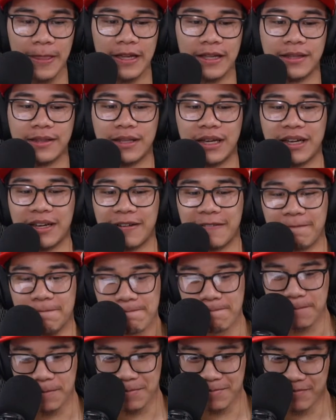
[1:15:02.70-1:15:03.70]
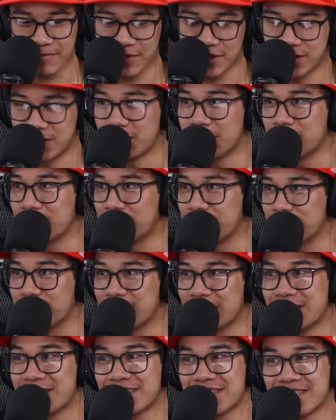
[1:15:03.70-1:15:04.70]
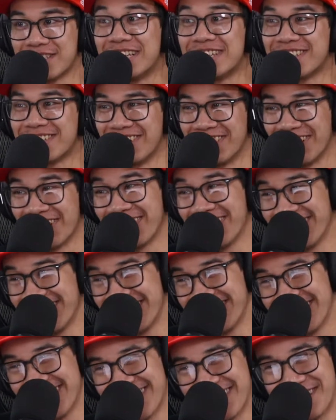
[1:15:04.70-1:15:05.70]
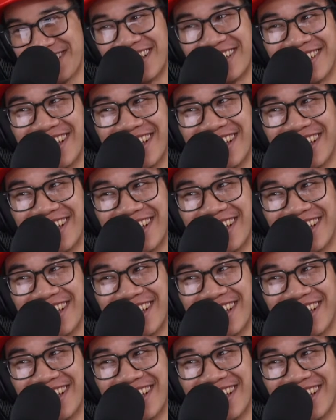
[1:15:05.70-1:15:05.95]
like, so his sister, it's